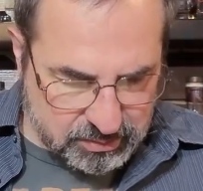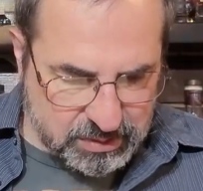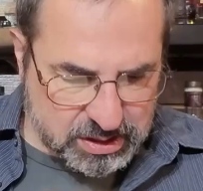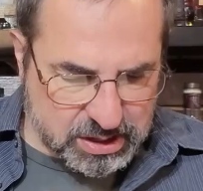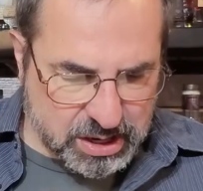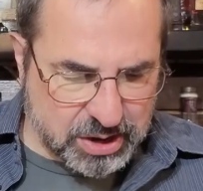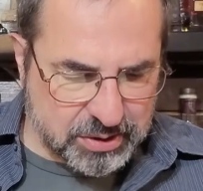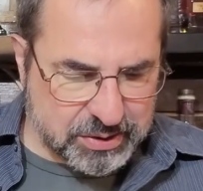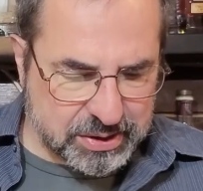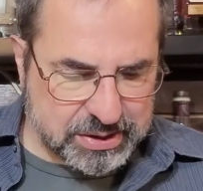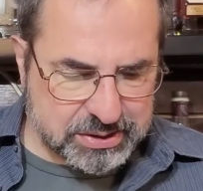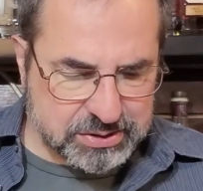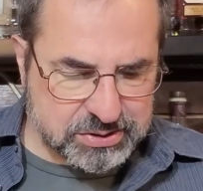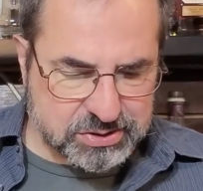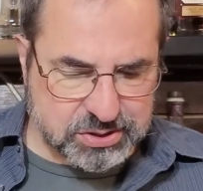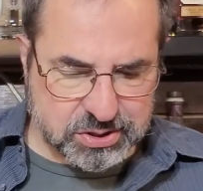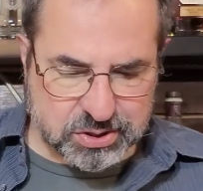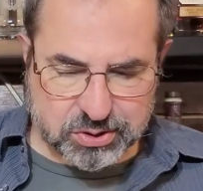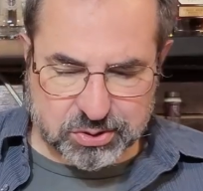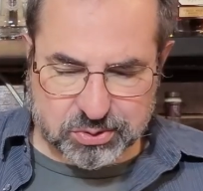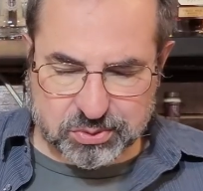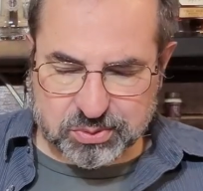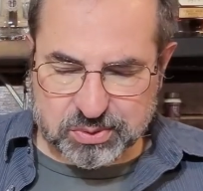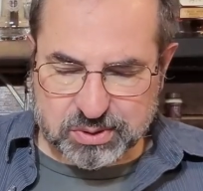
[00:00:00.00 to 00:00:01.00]
right,
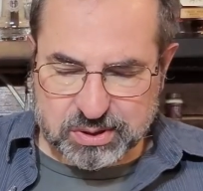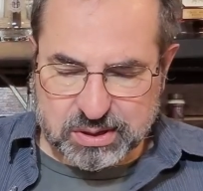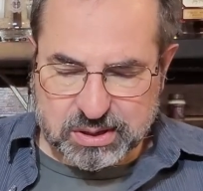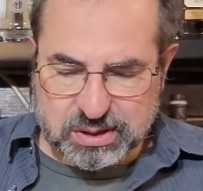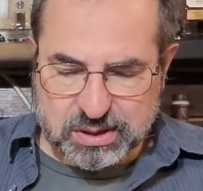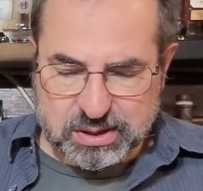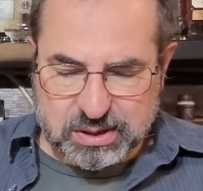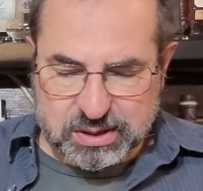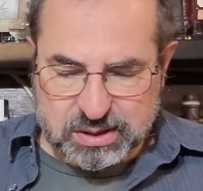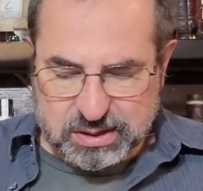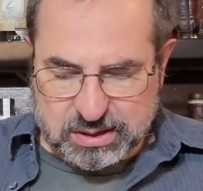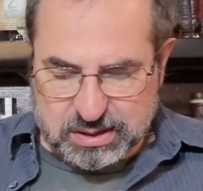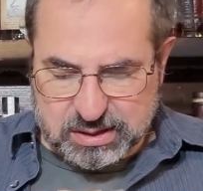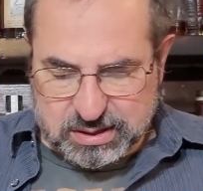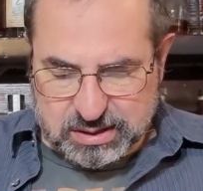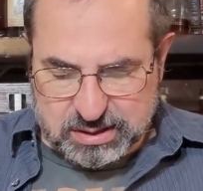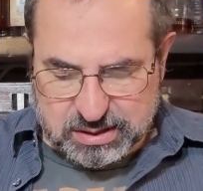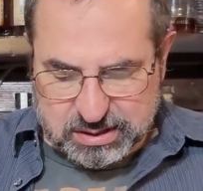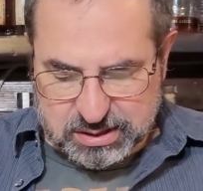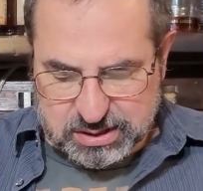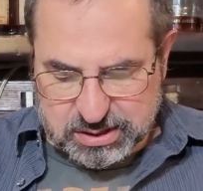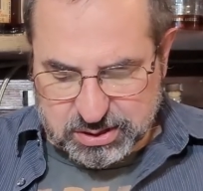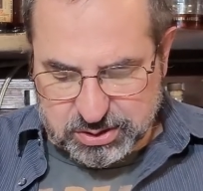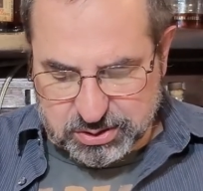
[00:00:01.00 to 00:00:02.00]
so
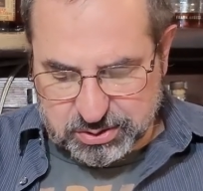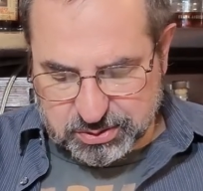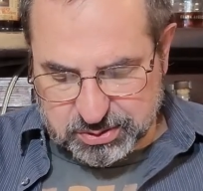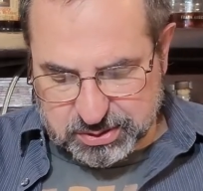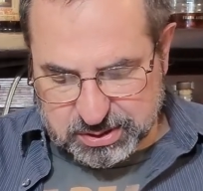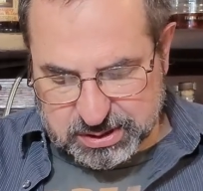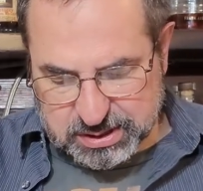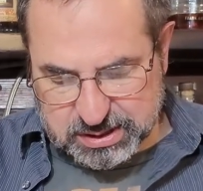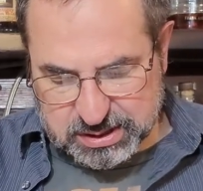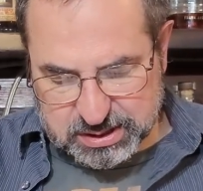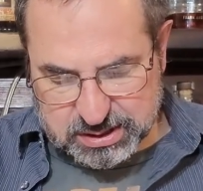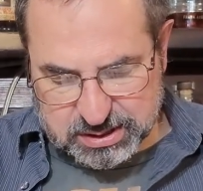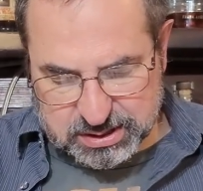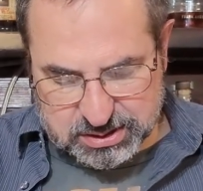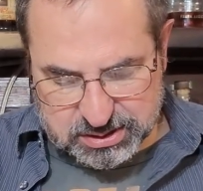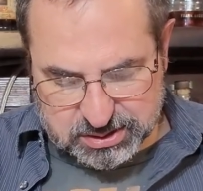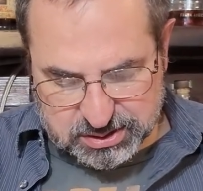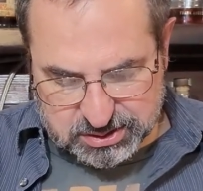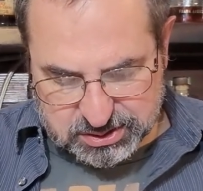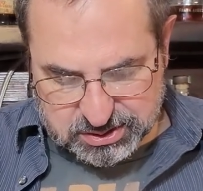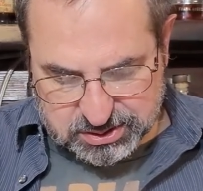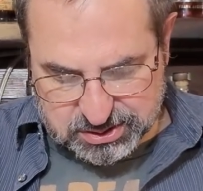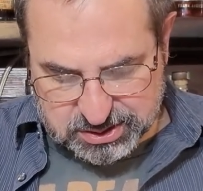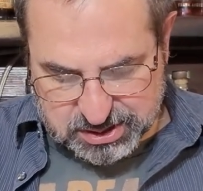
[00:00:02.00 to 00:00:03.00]
here
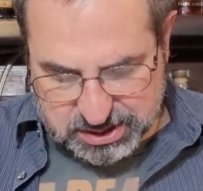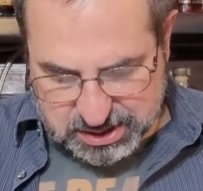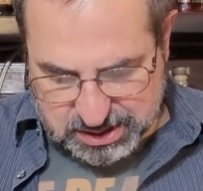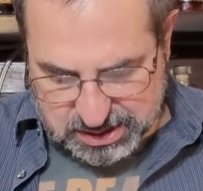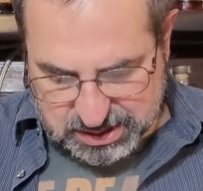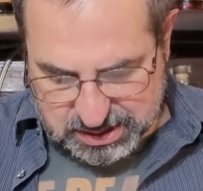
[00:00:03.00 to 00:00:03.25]
is